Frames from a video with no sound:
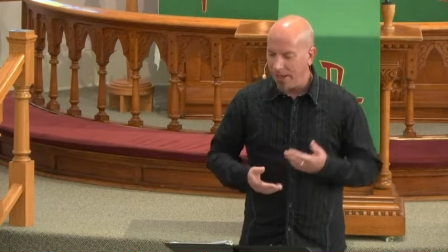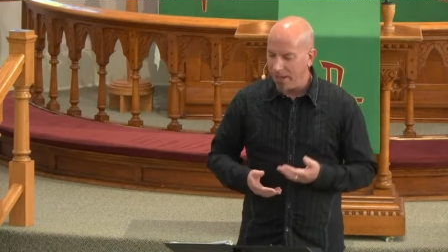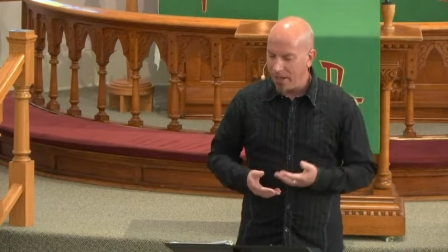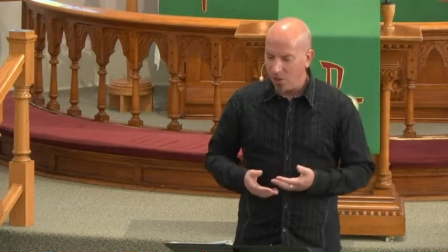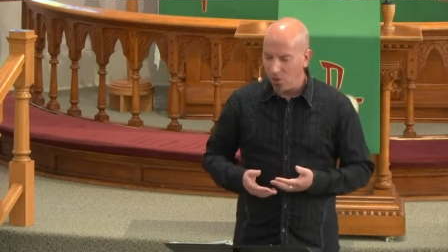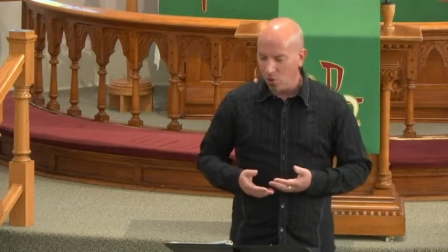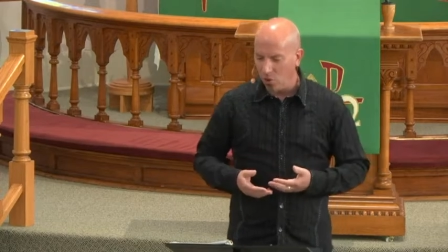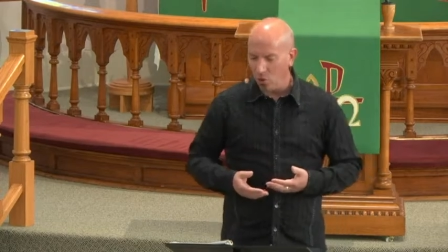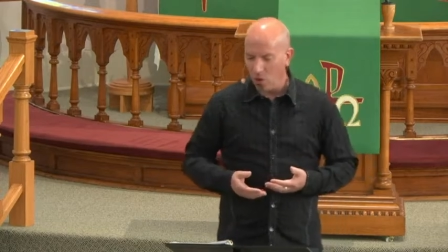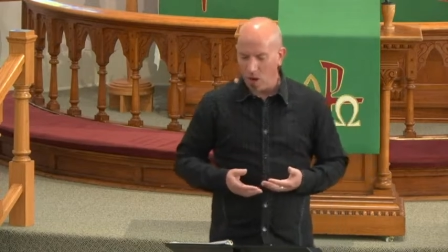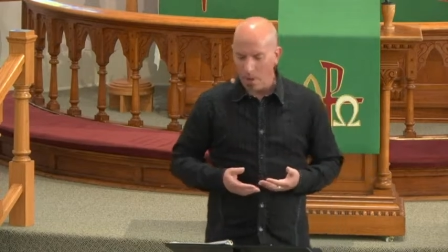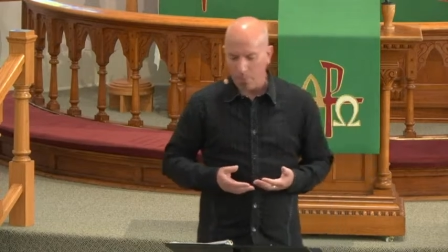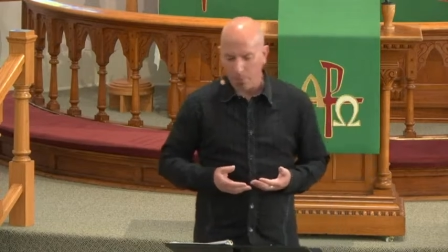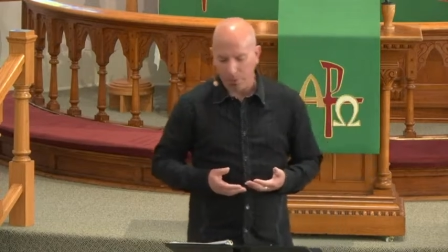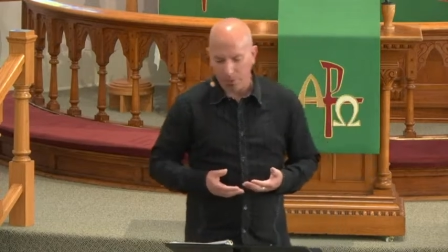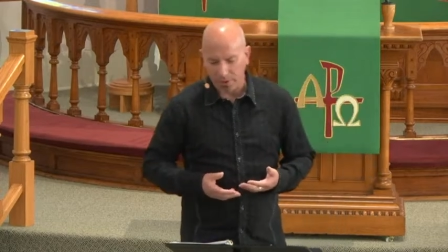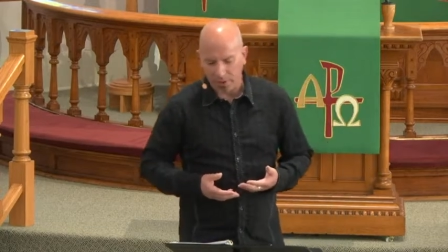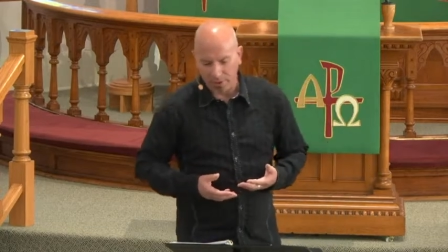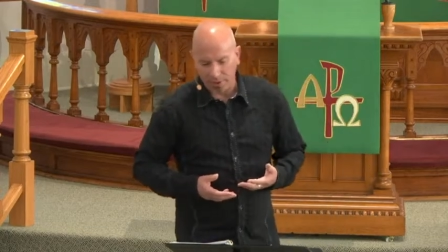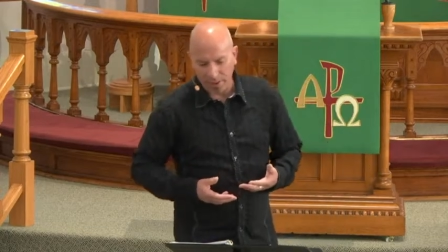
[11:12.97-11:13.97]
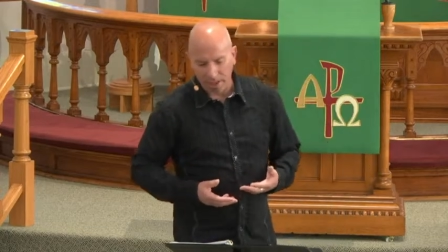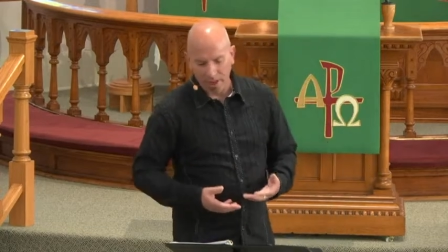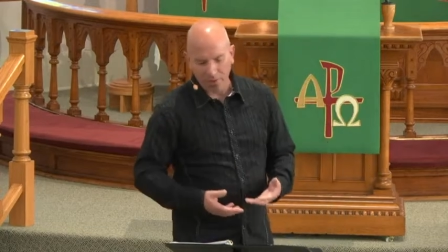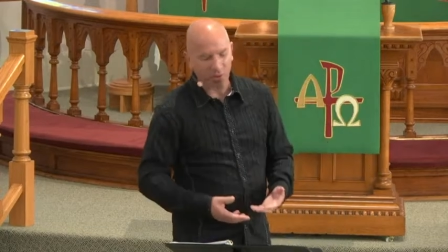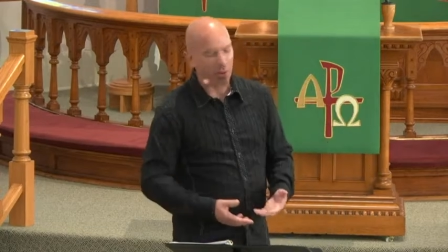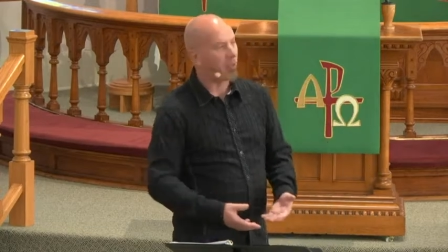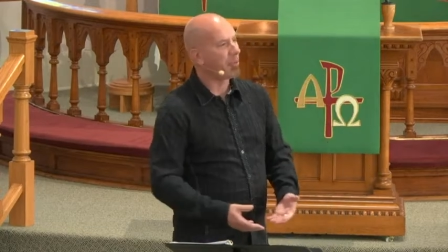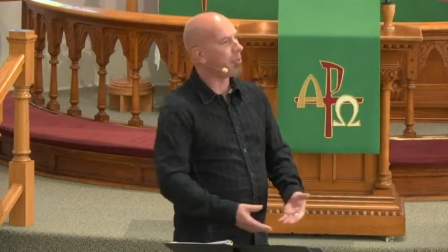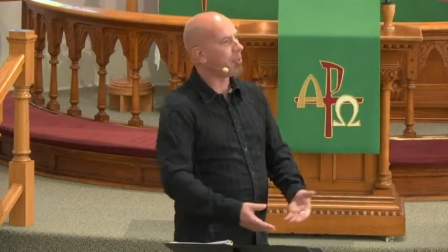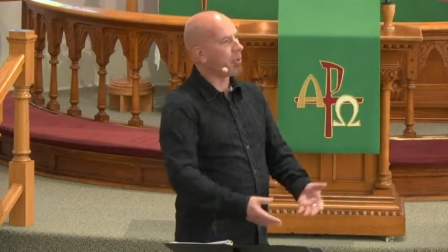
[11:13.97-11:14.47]
He grew up with a
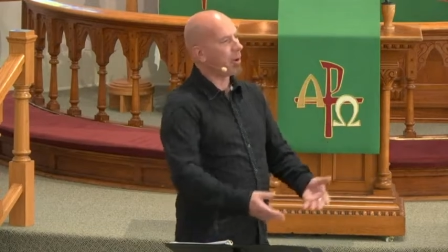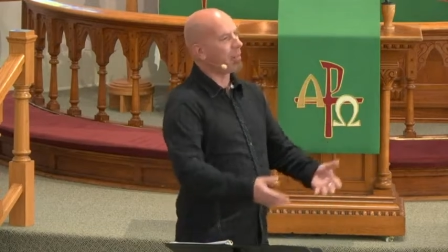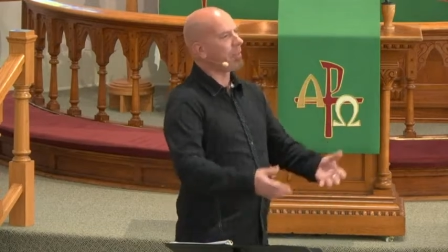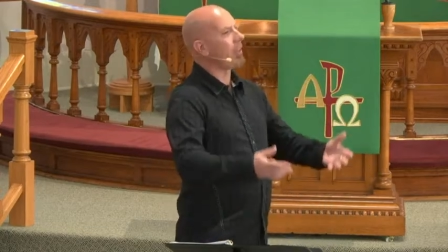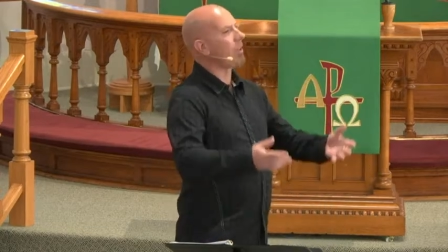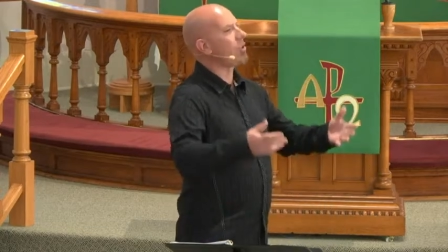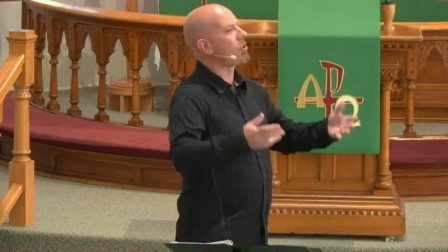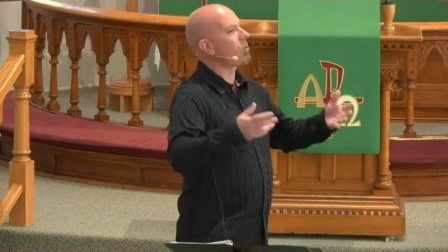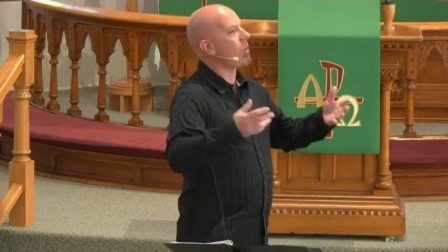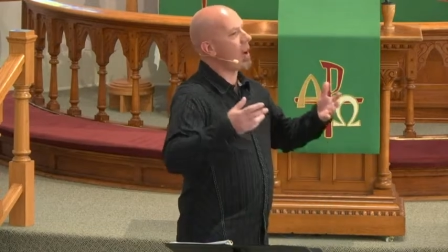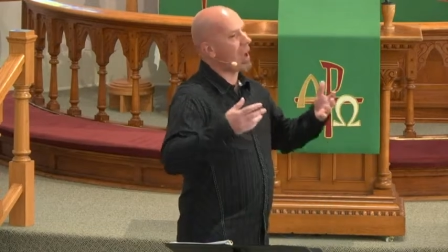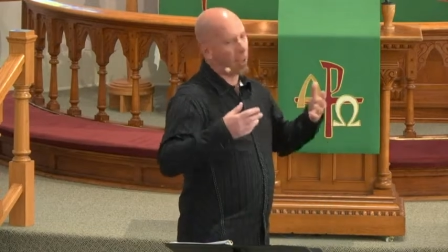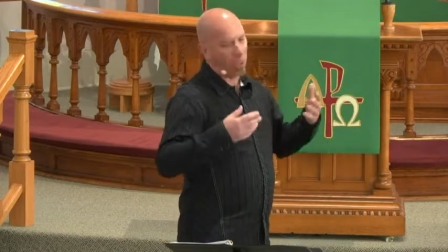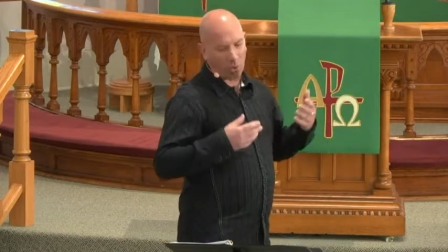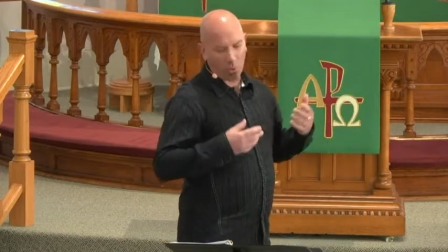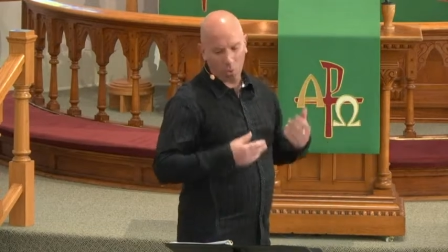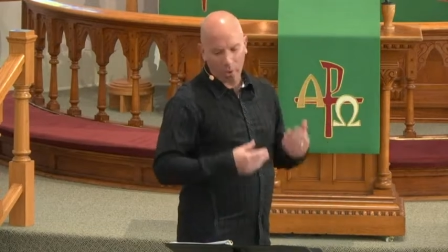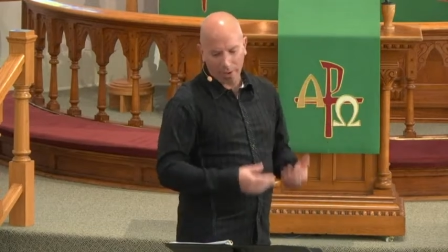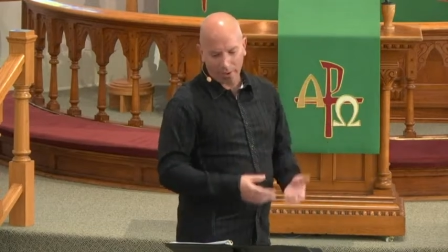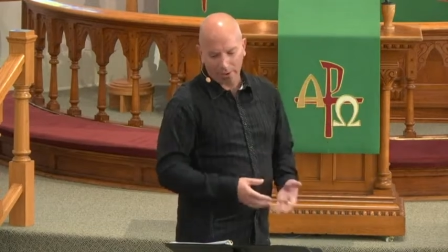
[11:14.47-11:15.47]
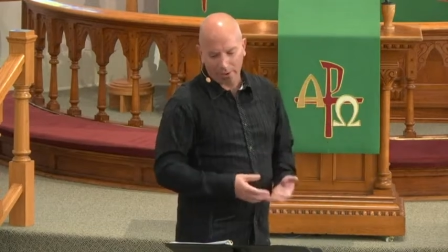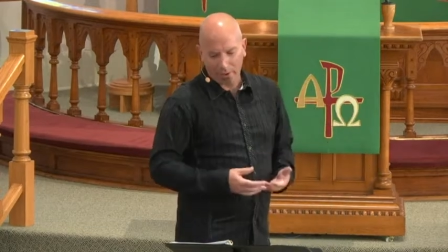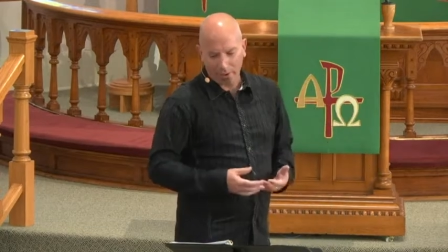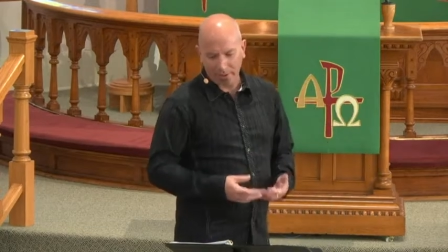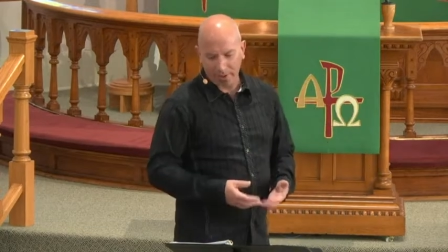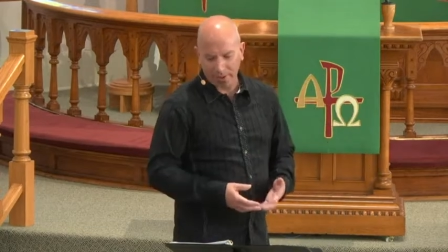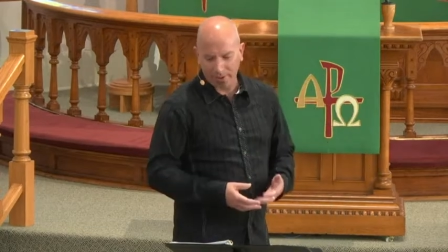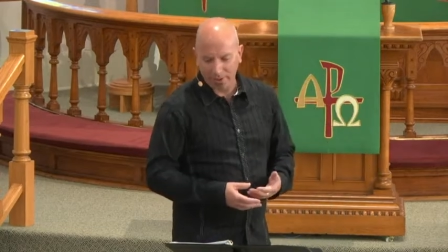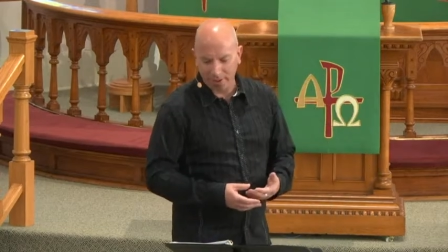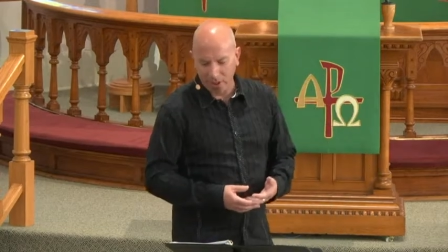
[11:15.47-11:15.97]
life of privilege while the rest
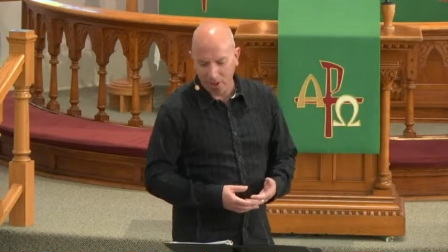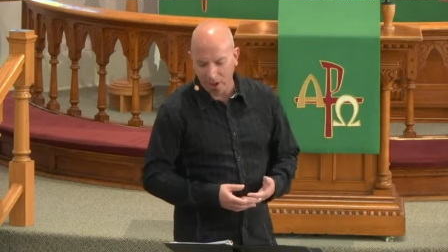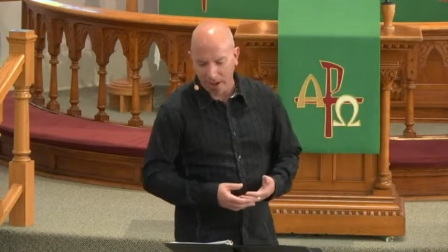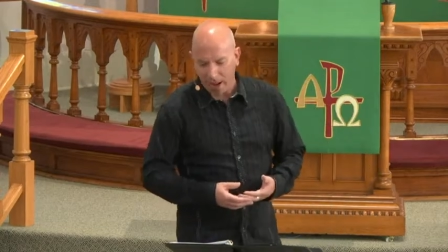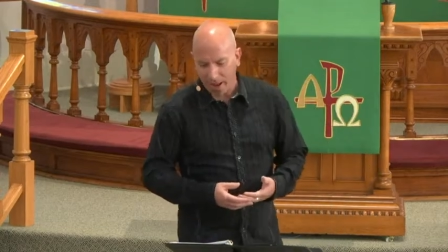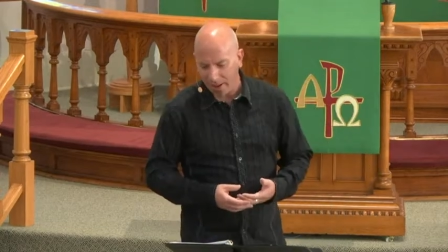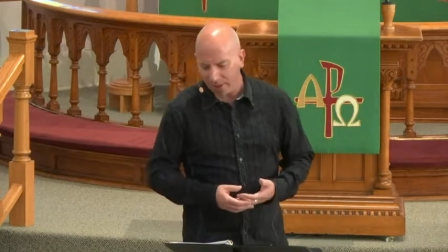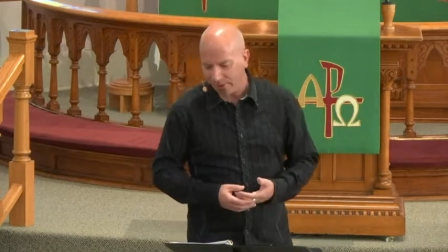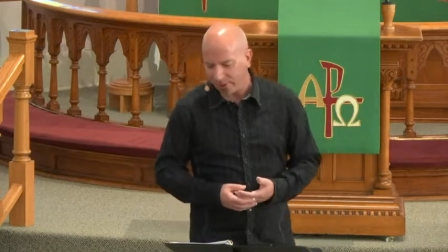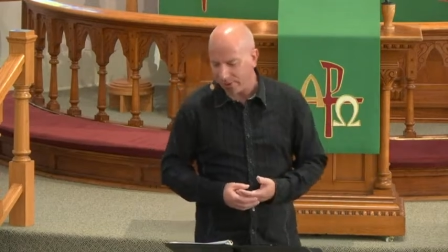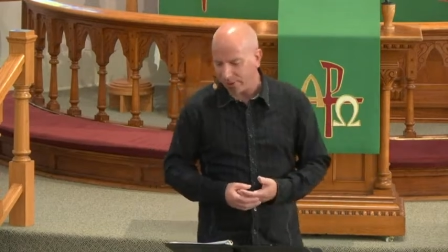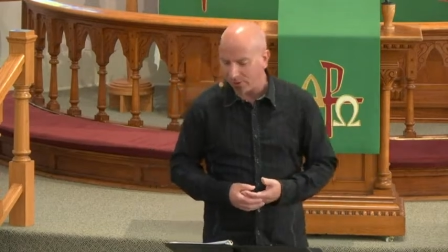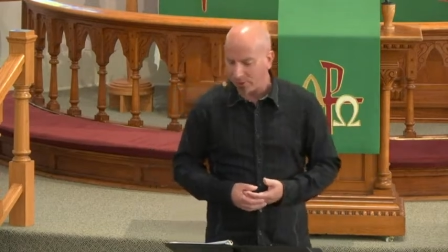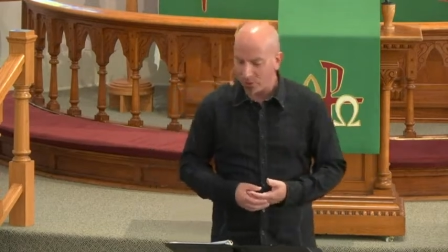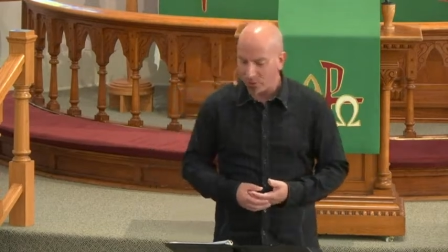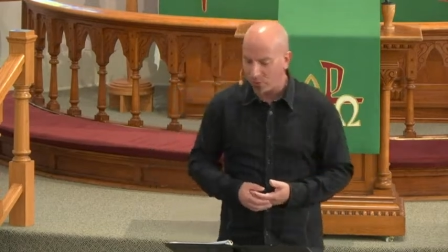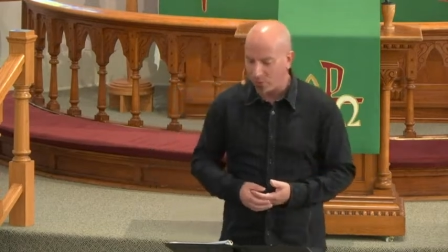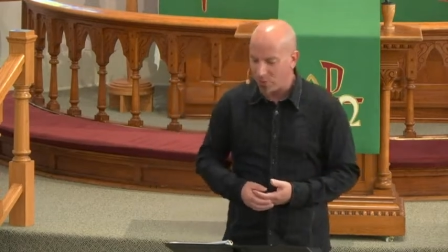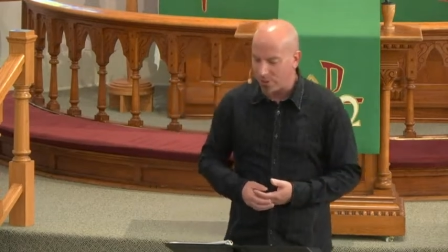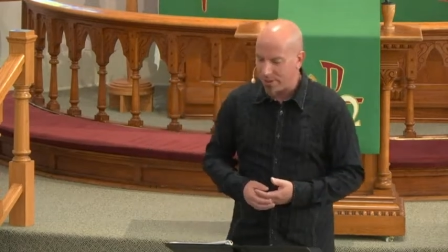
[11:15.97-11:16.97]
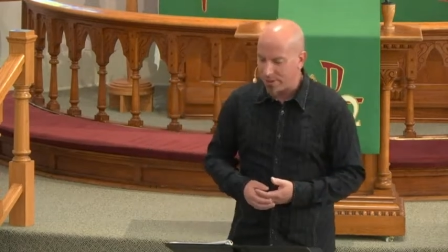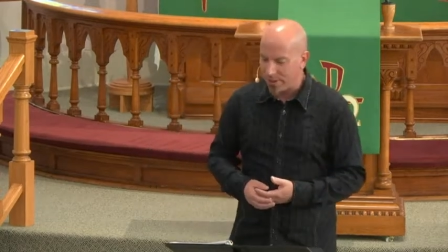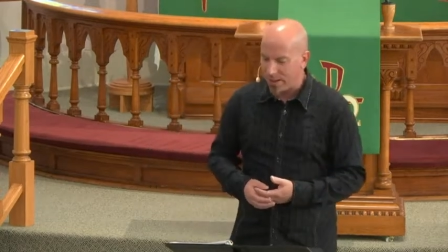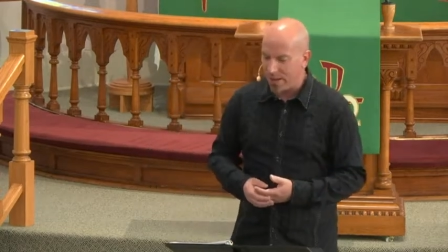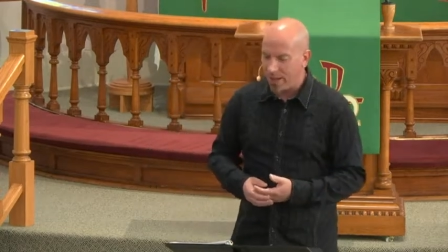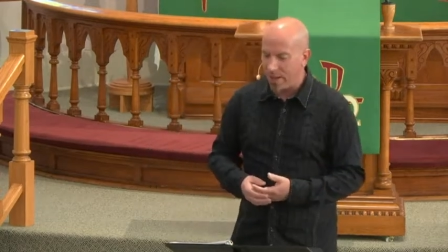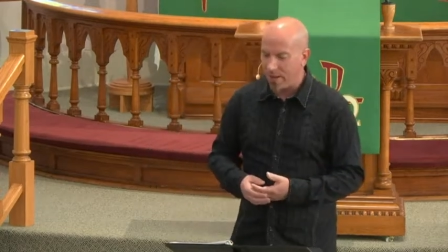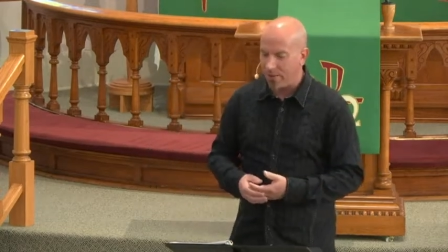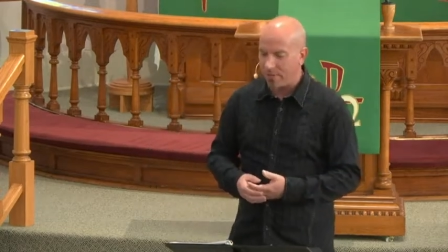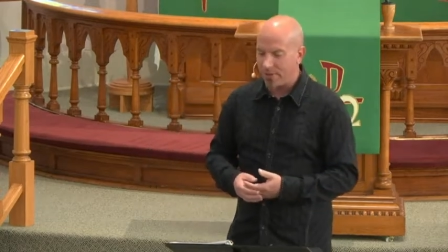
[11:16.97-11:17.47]
of us and our ancestors were
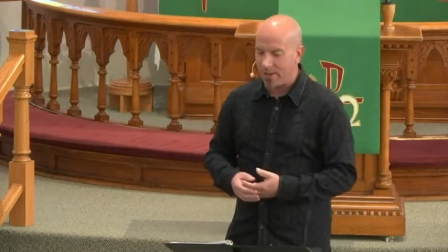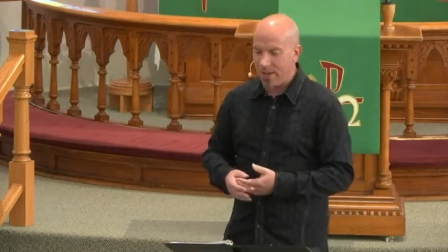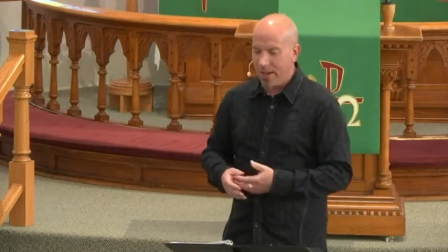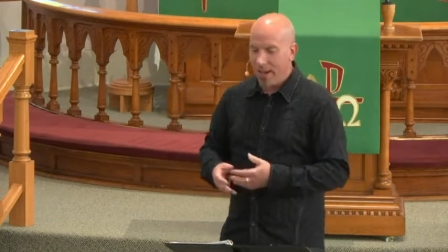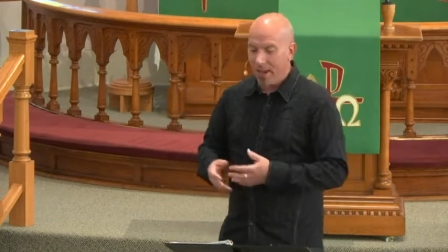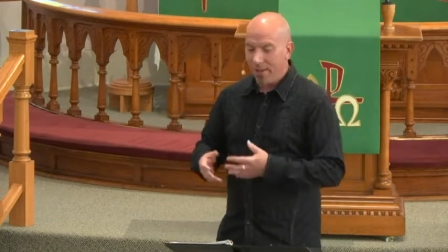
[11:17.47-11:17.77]
slaves.